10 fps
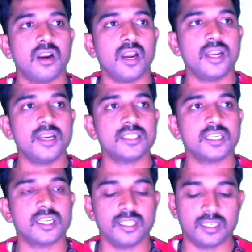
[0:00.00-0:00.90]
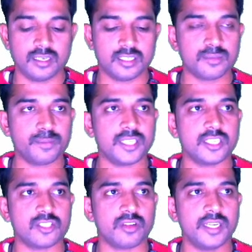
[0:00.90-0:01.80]
unnecessary
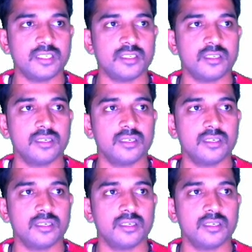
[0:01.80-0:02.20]
spaces, right?